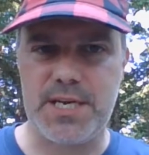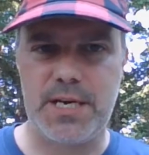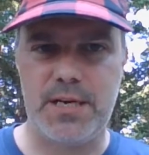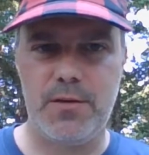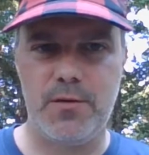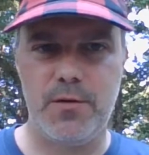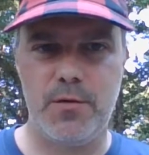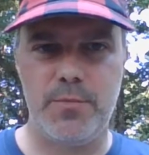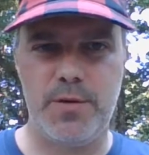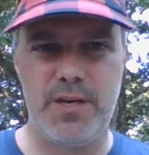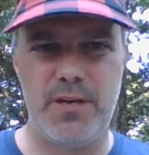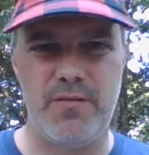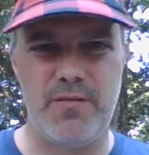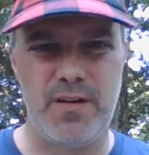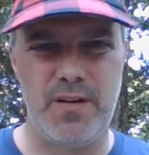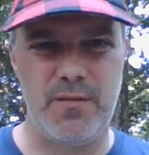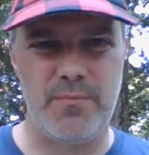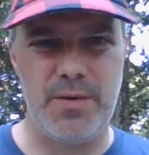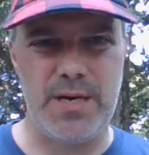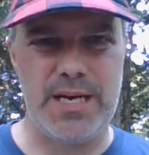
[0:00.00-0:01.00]
a little bit of
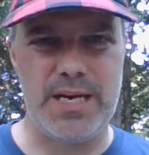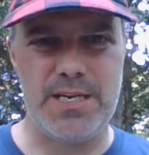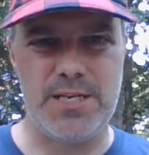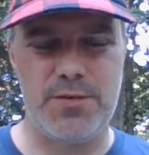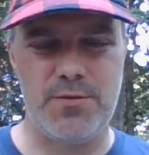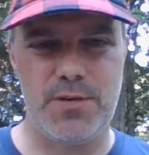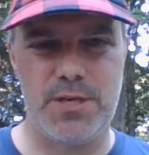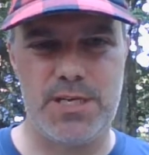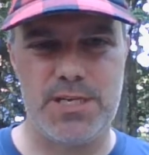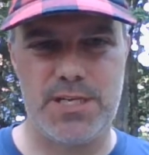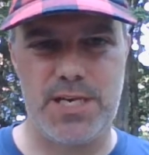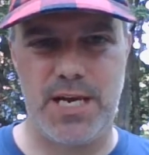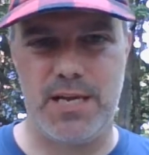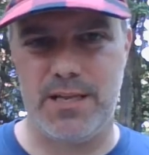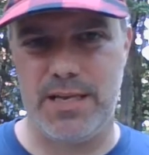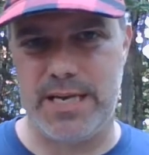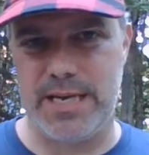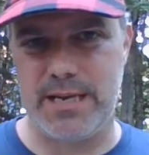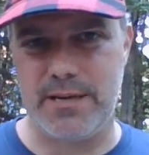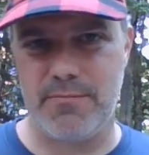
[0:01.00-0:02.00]
a body to it. It's not
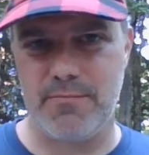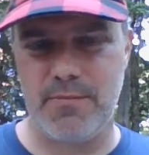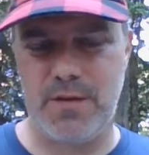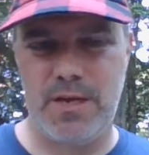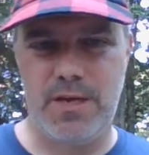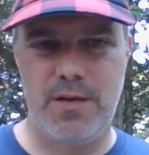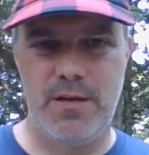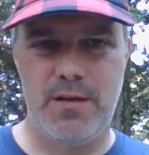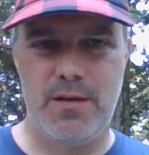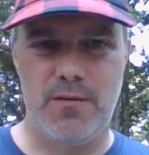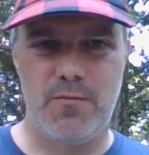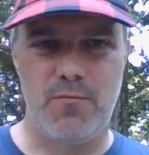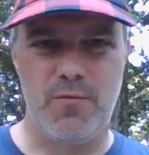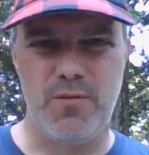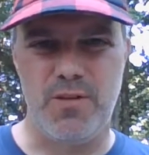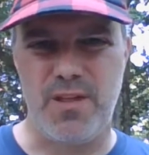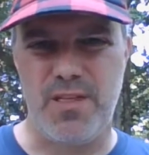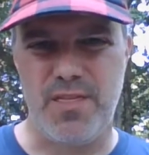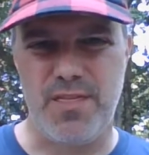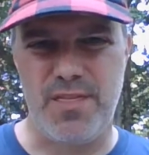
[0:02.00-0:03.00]
like
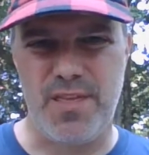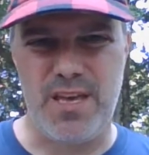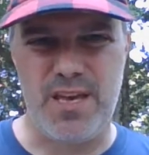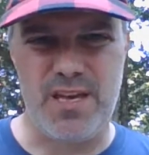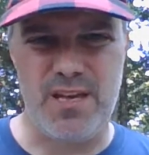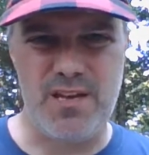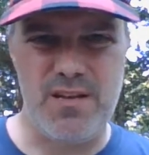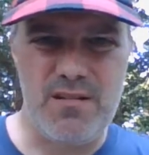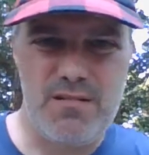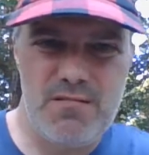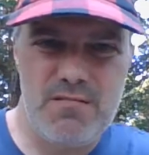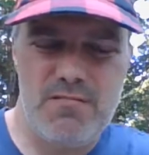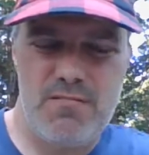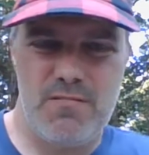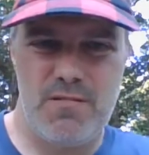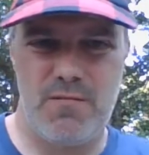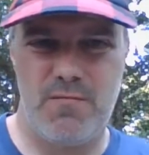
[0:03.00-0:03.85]
really thin,